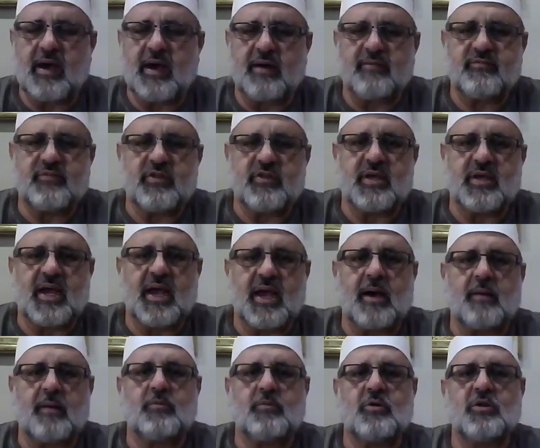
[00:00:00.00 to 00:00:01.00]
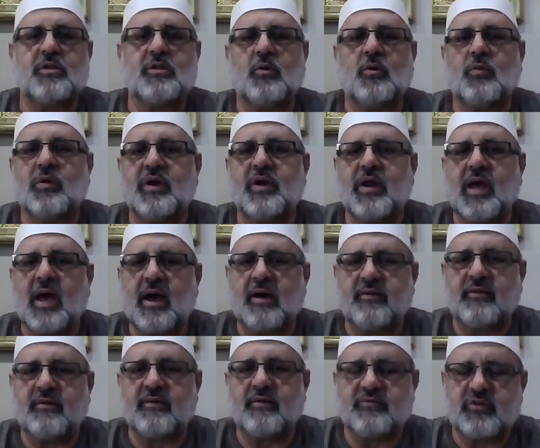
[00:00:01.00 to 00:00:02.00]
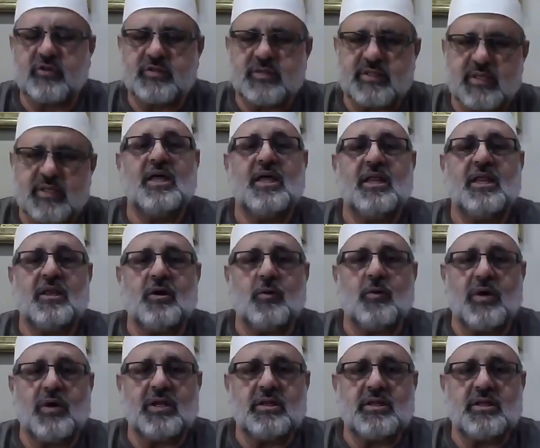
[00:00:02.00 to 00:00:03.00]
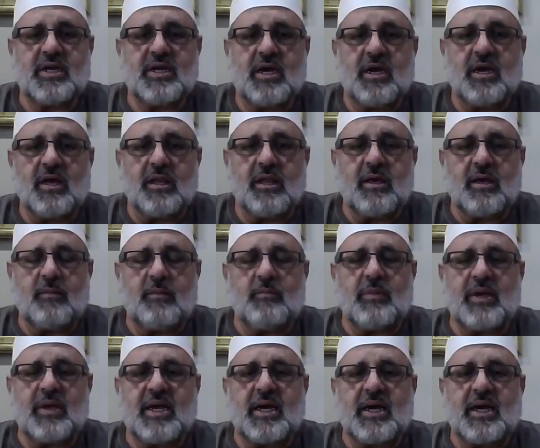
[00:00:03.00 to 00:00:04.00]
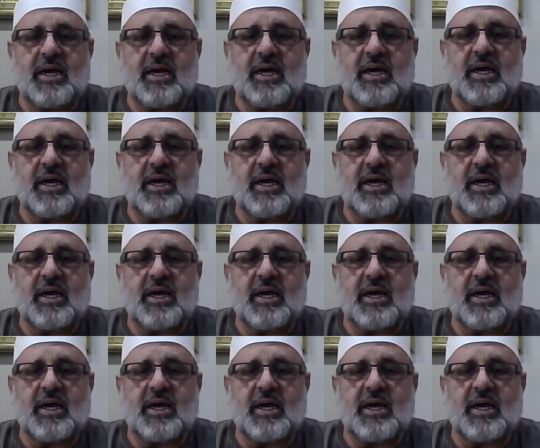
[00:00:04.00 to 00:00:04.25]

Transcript: And they got together. They went after the camel. They went after Salih alayhi salam.